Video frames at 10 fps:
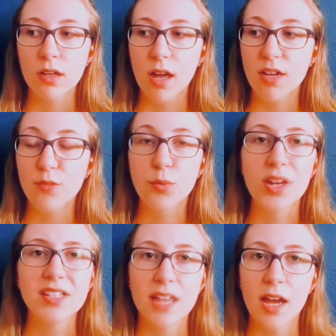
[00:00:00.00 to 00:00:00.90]
kind of
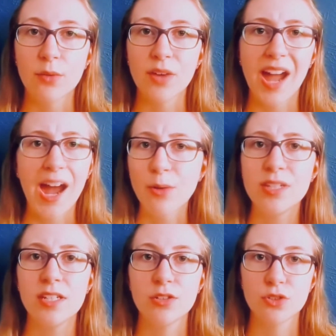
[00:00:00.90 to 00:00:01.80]
break down how
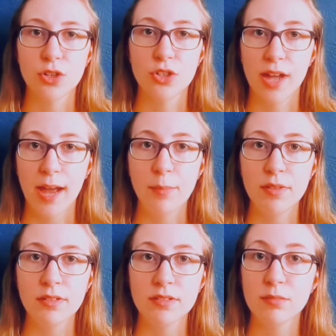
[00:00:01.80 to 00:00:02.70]
deconstruction
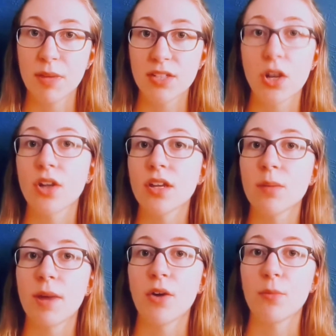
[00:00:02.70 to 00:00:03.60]
happens by talking
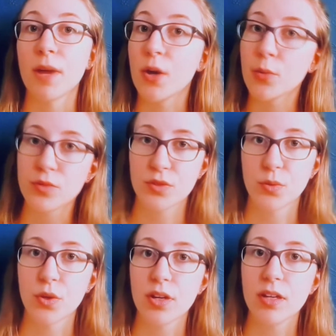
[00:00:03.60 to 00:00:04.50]
about my own
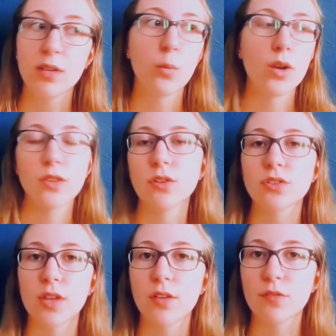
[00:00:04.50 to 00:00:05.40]
story, what it
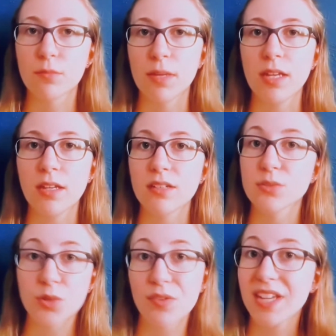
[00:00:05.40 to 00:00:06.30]
looked like for me,
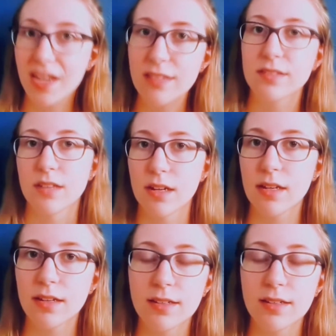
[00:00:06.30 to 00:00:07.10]
sort of a case study.